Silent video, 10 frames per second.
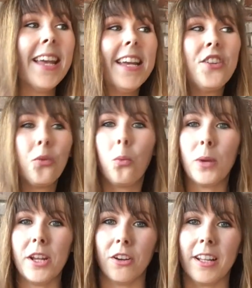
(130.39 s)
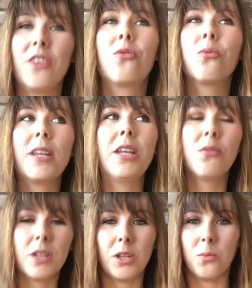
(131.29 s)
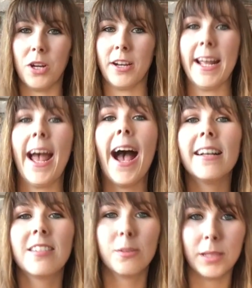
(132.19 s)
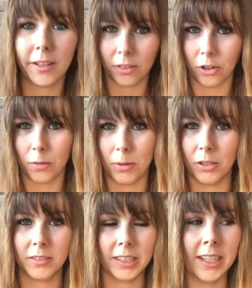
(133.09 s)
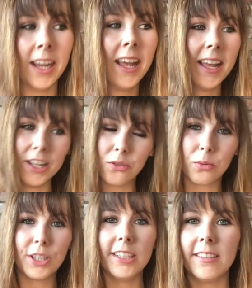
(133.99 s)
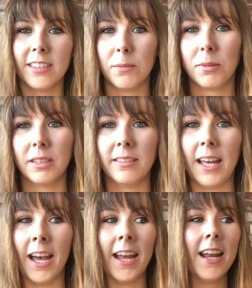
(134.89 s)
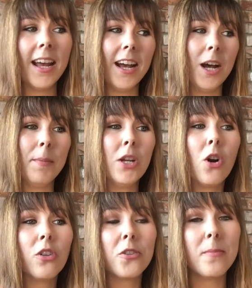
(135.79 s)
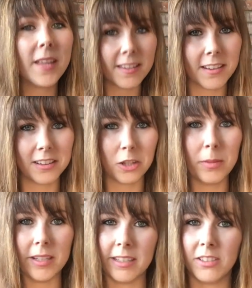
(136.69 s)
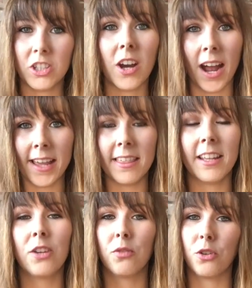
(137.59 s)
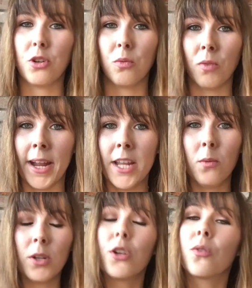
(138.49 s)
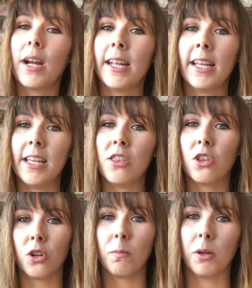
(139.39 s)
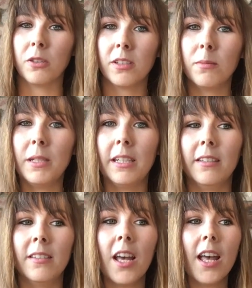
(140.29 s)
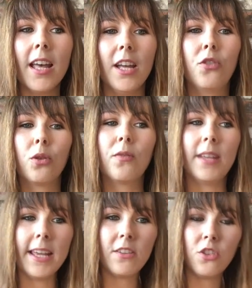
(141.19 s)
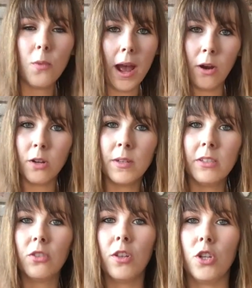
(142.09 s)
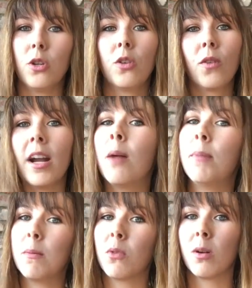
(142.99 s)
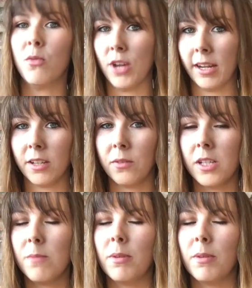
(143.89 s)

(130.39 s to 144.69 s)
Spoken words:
It's weird. It's really, really weird. It has to be in third person. It's really as simple as that. It also makes it a little bit easier, I think, for you to write when you're writing in third person, because it sort of takes you out of it so that you can write a bit more objectively.